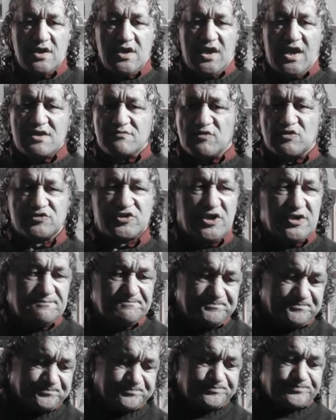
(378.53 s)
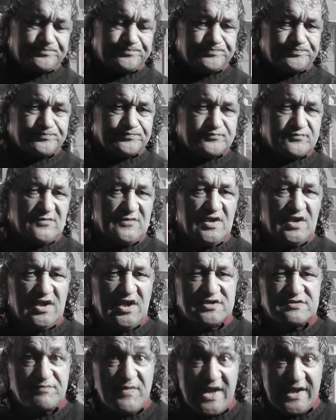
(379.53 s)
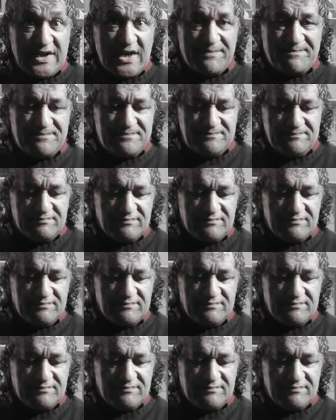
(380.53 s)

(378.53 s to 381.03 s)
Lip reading: Admiralty. It's made up.